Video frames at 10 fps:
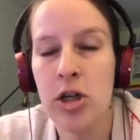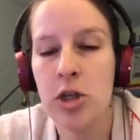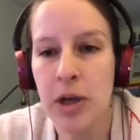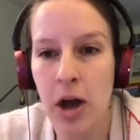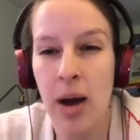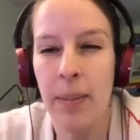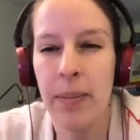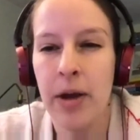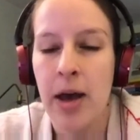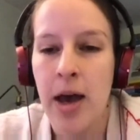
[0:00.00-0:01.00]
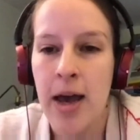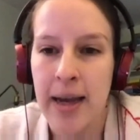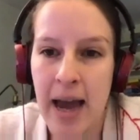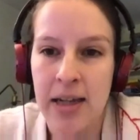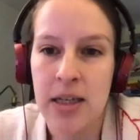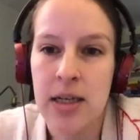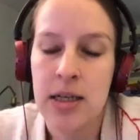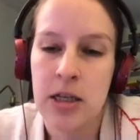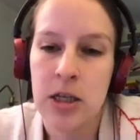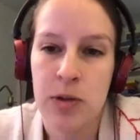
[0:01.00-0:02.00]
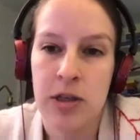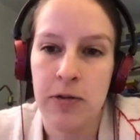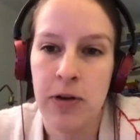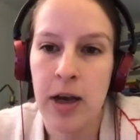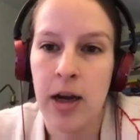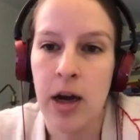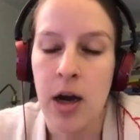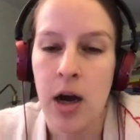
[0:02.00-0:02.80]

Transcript: become candidates in specific